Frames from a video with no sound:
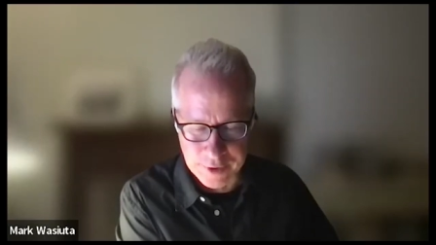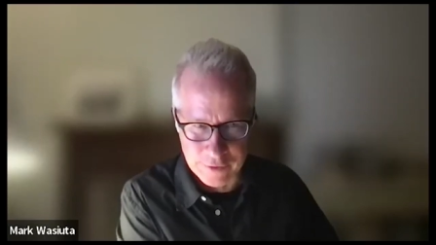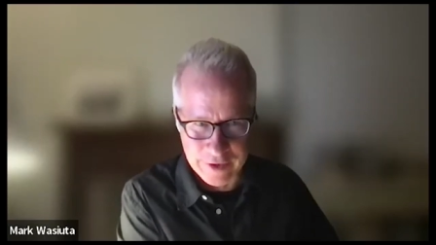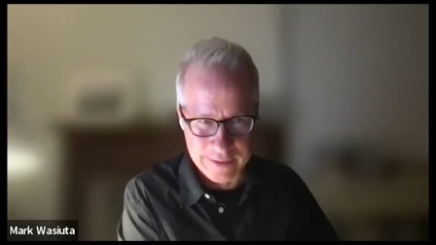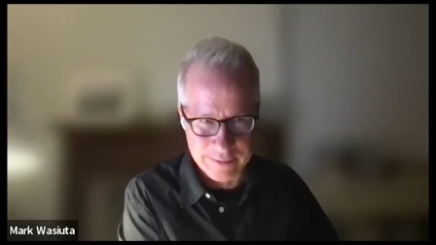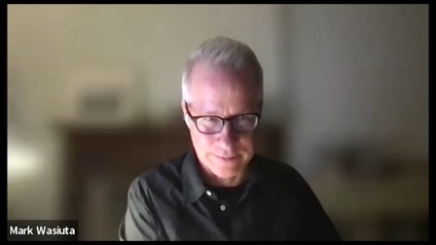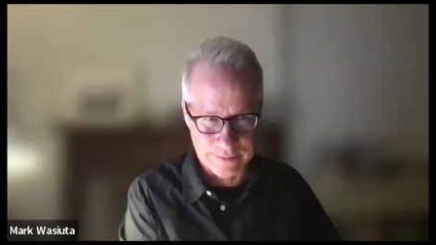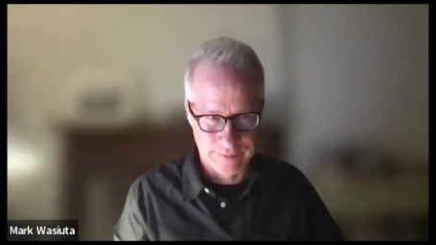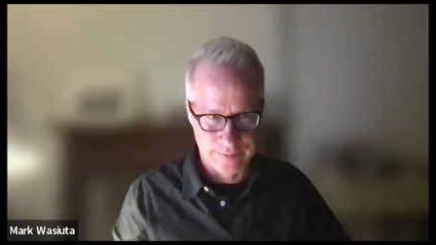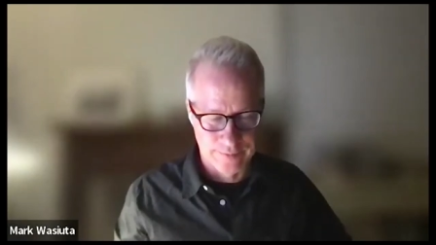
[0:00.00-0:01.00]

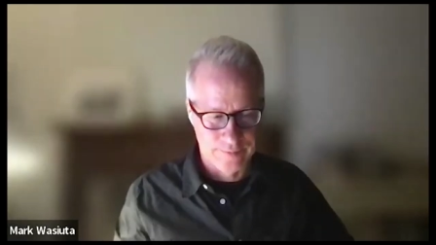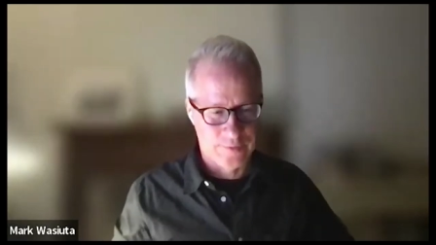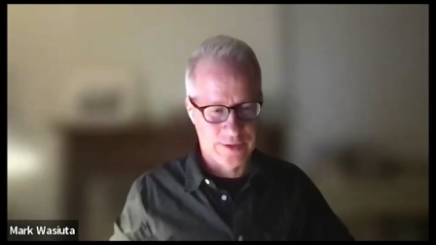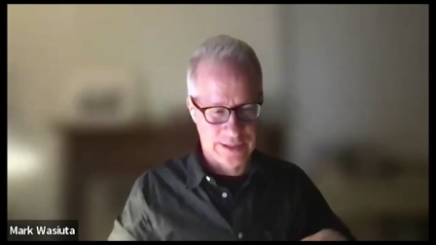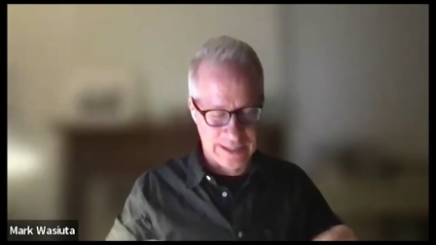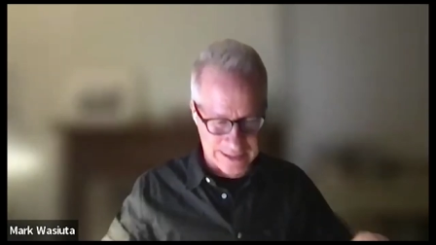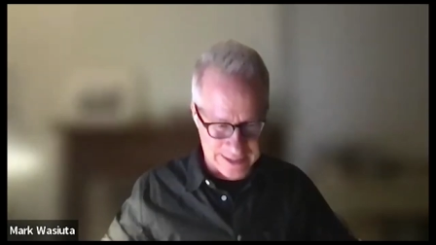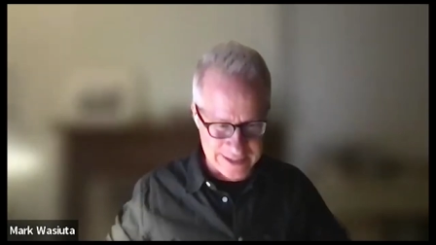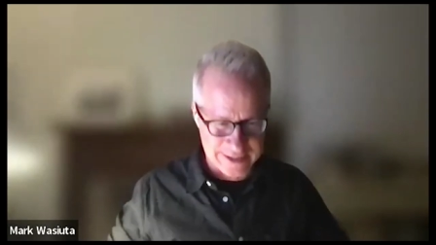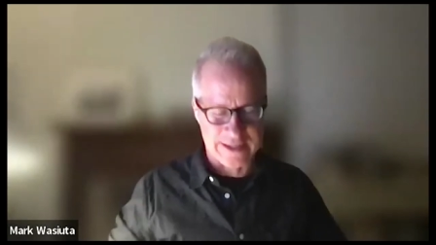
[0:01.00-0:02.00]
program
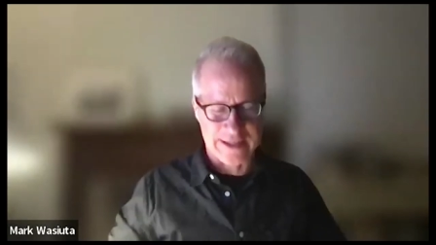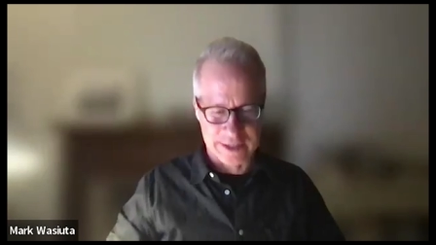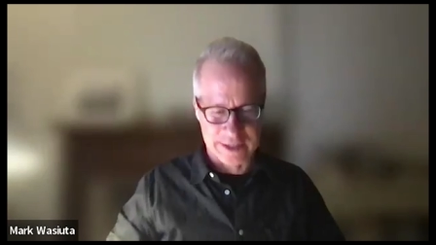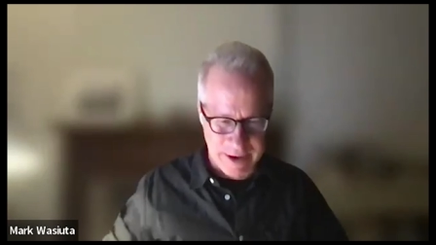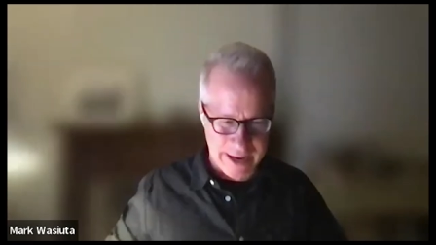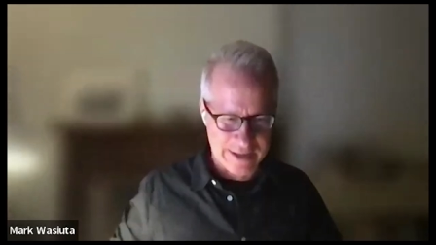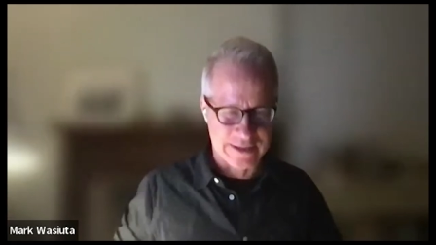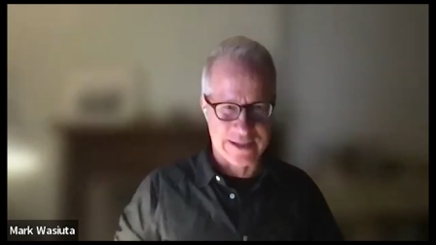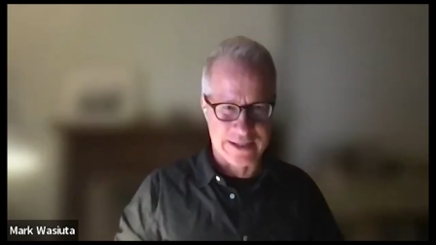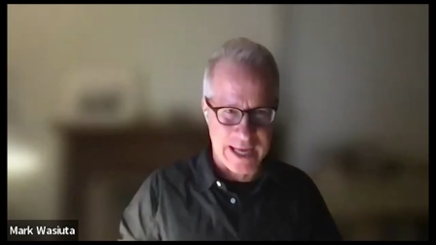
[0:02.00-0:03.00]
exists and
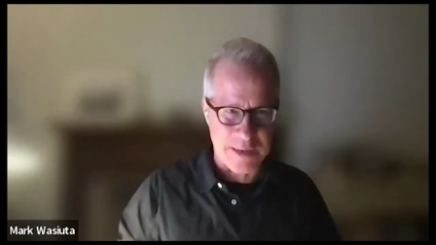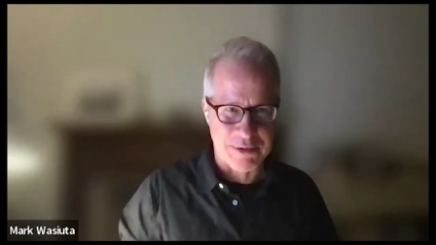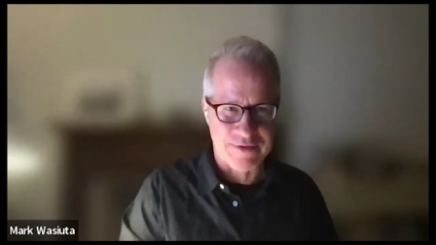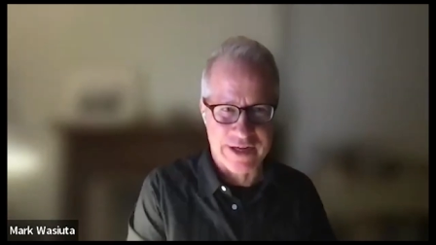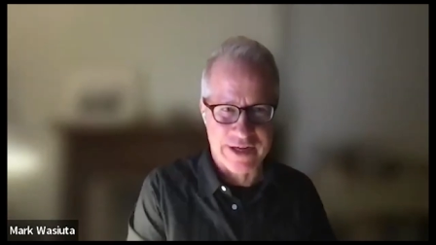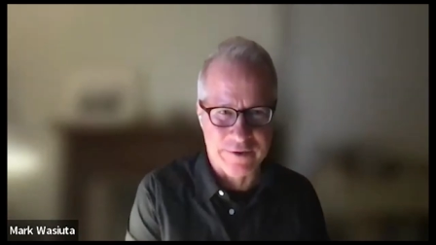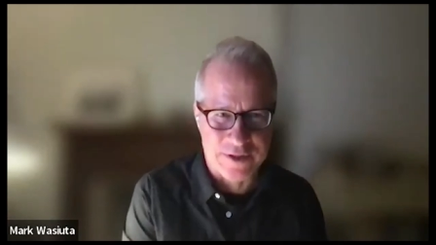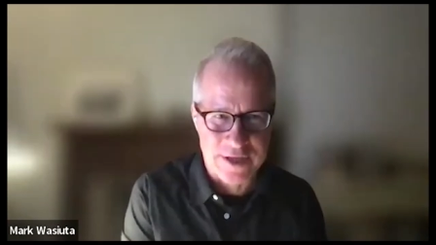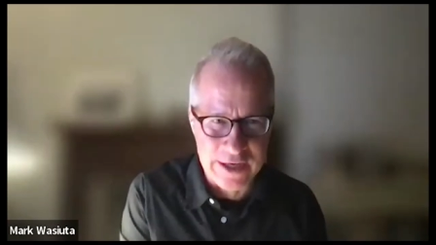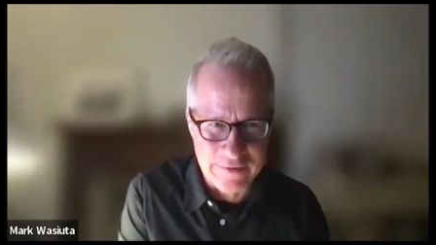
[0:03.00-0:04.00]
expands and is amplified
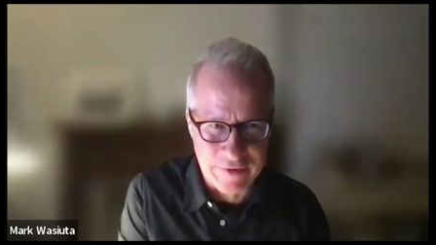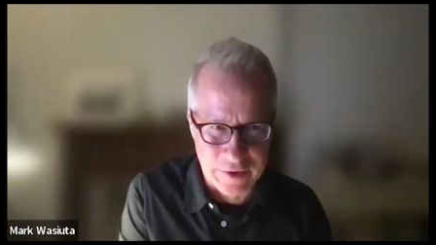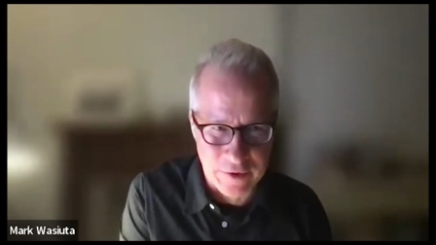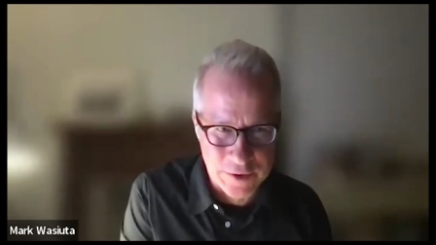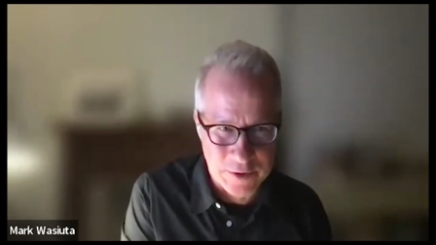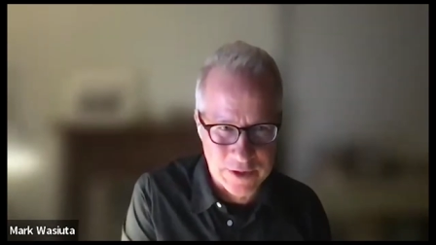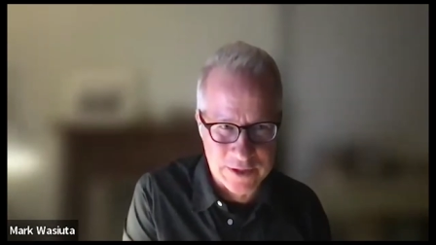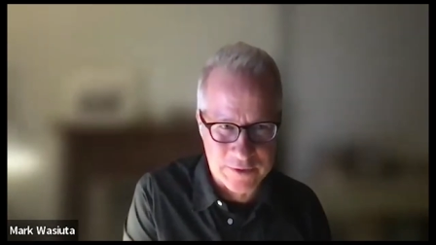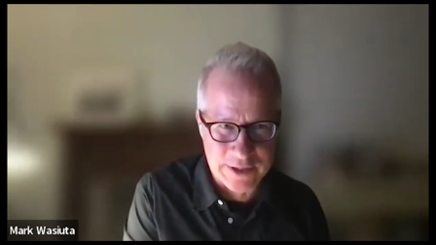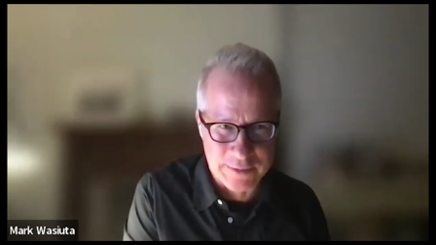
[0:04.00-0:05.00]
outside of the
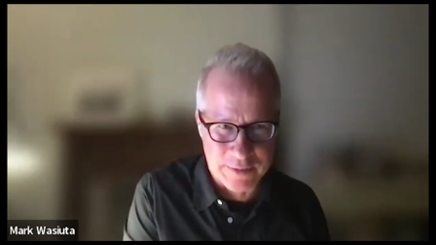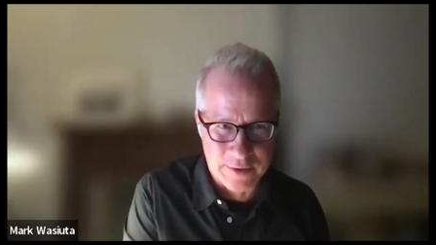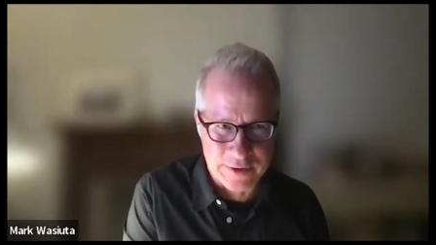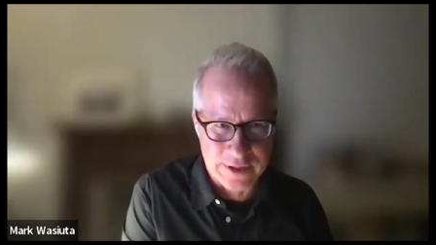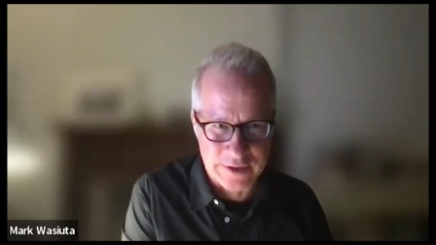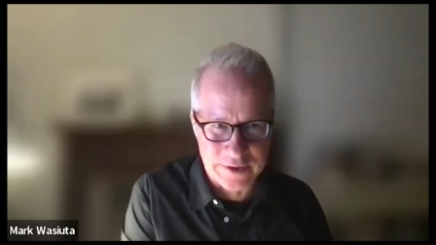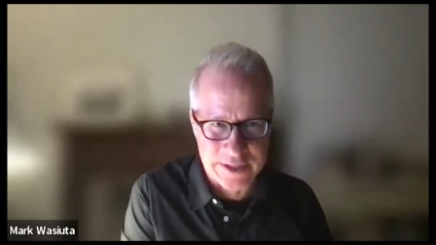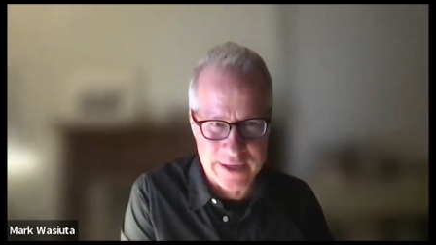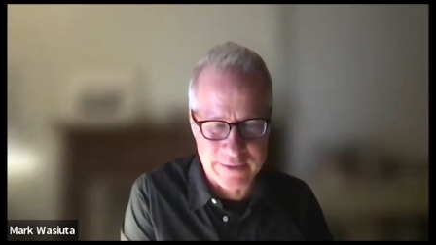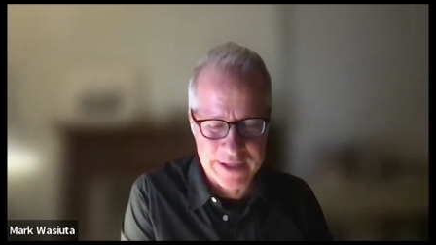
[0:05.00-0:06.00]
coursework is really important to
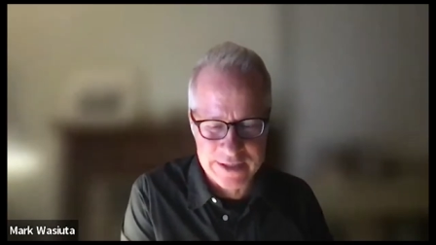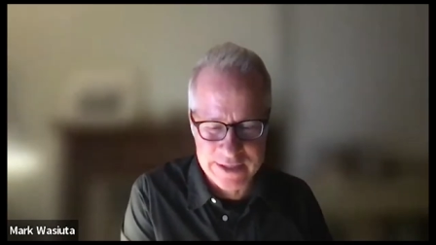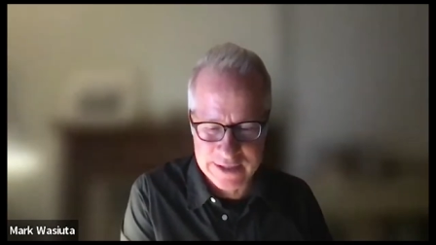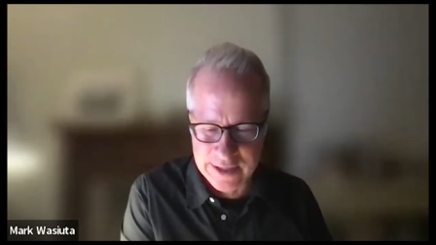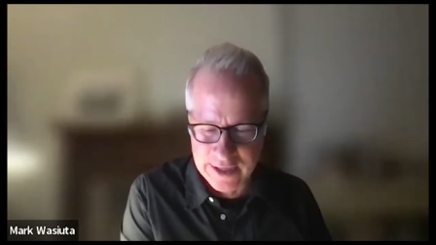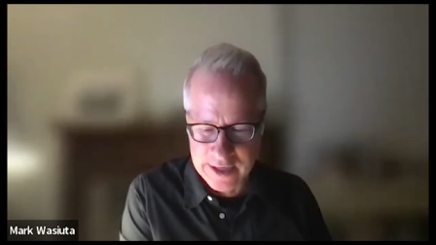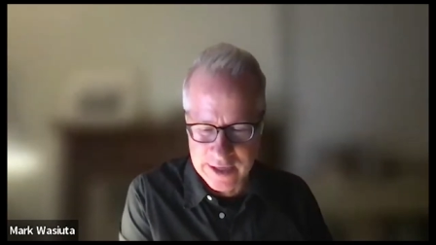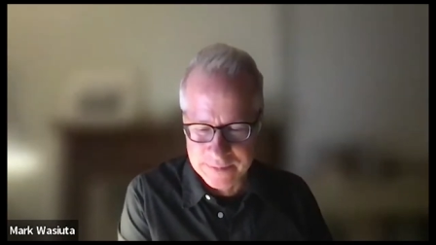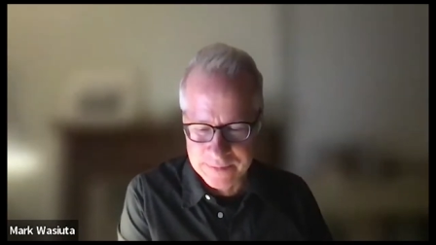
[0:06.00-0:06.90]
understand because it's